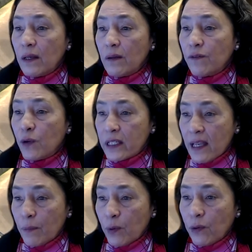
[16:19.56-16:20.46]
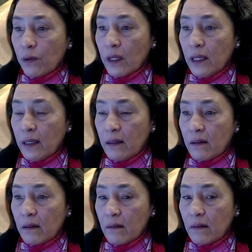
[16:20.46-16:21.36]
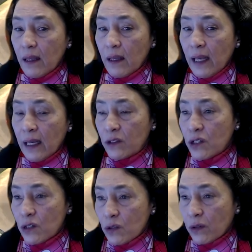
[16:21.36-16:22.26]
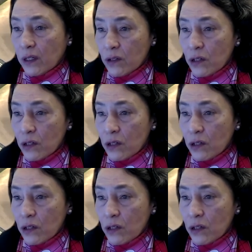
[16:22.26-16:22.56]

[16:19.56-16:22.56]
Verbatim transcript: For example, in energy storage.